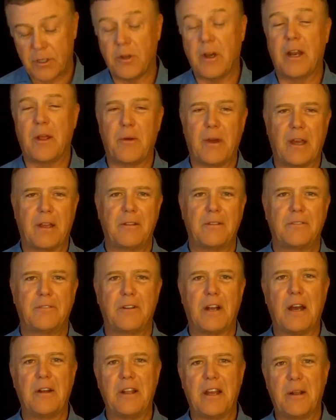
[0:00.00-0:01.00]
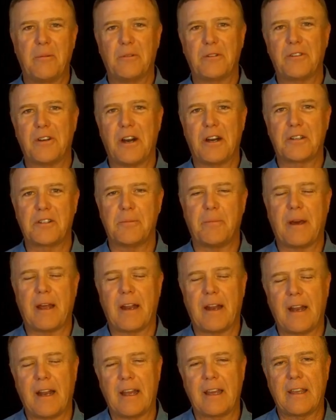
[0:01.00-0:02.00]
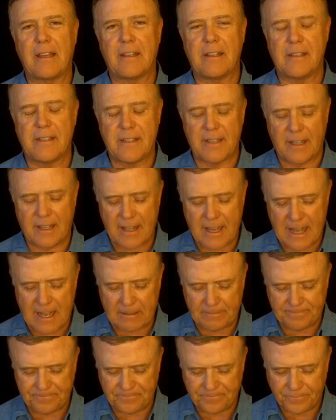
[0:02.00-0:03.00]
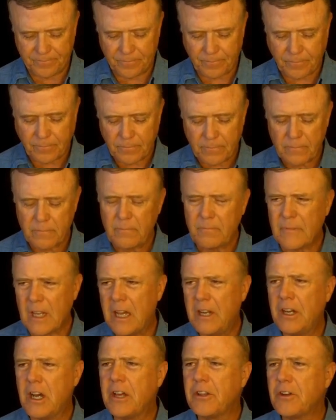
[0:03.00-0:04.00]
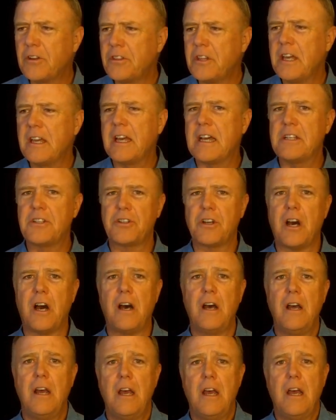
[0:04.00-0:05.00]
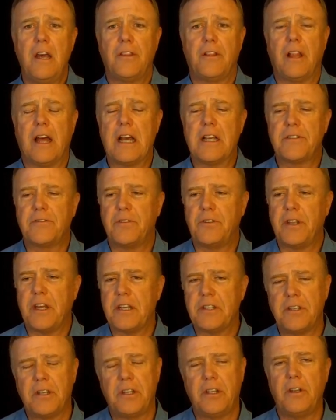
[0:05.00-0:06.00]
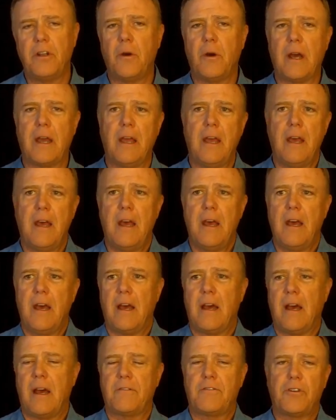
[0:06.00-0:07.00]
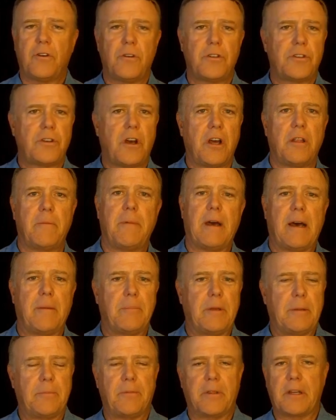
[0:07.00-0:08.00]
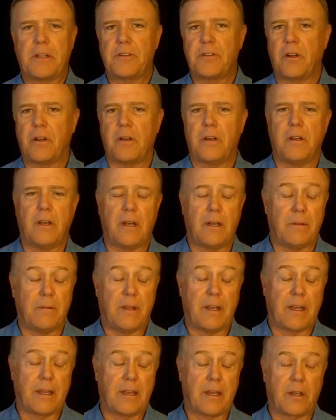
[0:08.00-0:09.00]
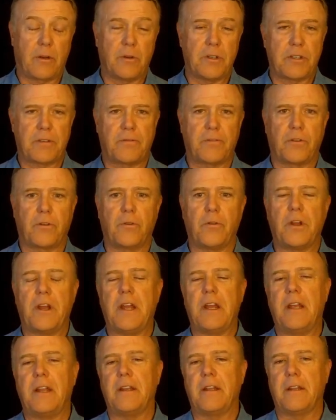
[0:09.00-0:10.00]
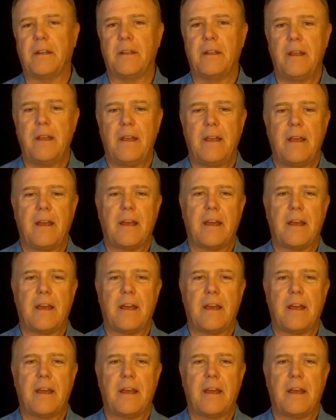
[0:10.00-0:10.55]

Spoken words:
So anyway, Krauthammer talks about it. I'd like you to see that. Another thing I saw the last few days, and you know, I told you all about people like Christopher Green and